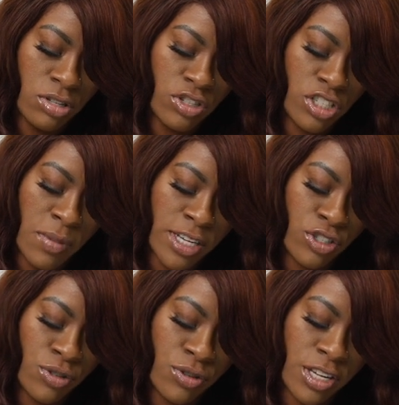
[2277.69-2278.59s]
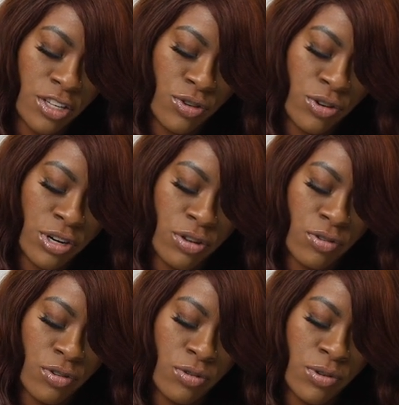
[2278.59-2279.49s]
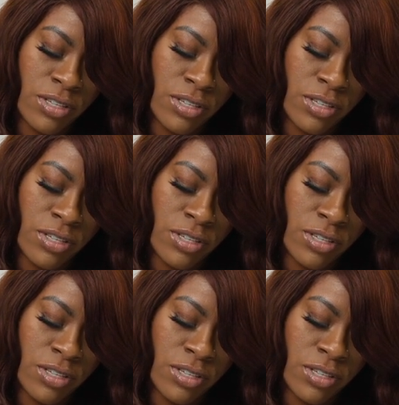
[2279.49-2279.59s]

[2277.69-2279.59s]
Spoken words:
Just make sure that your nail glue